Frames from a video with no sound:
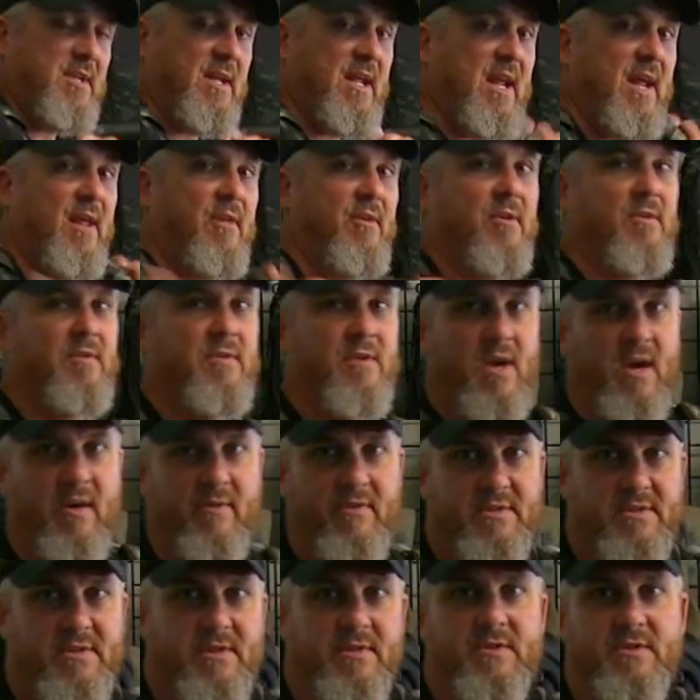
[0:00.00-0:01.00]
together.
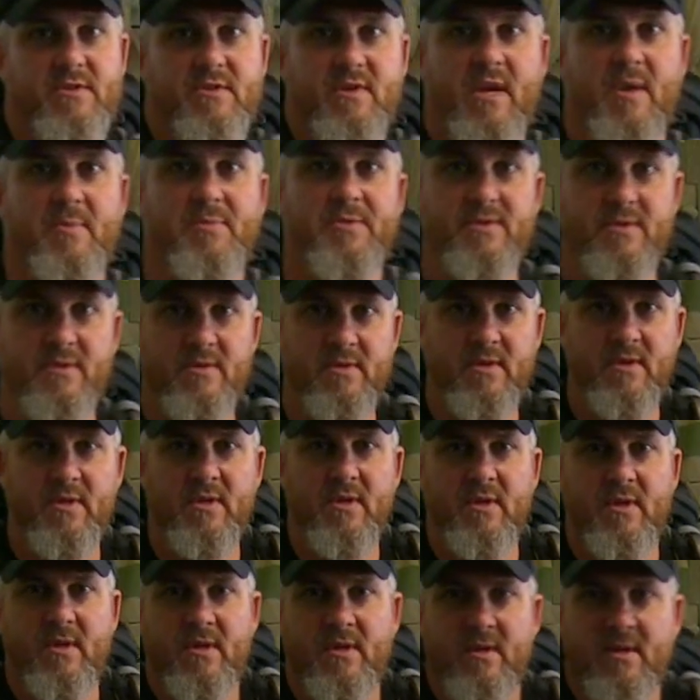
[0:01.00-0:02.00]
Obviously the straps
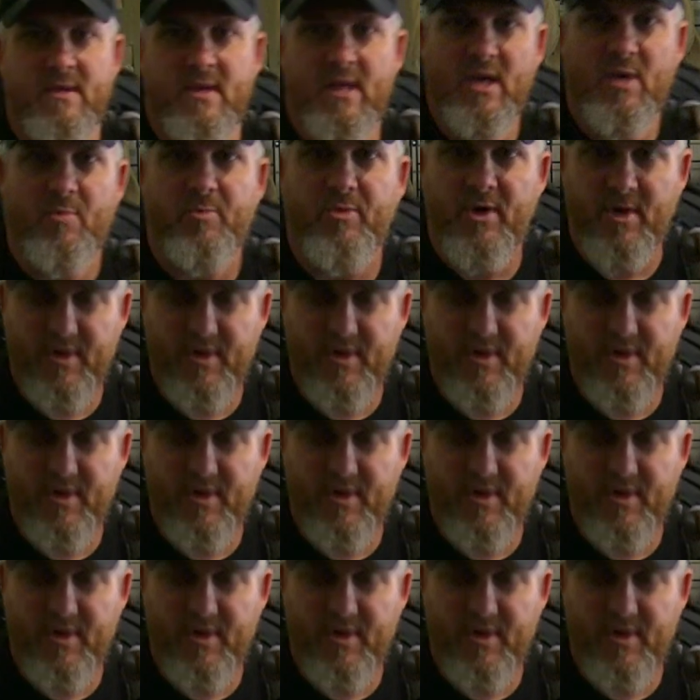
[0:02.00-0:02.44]
help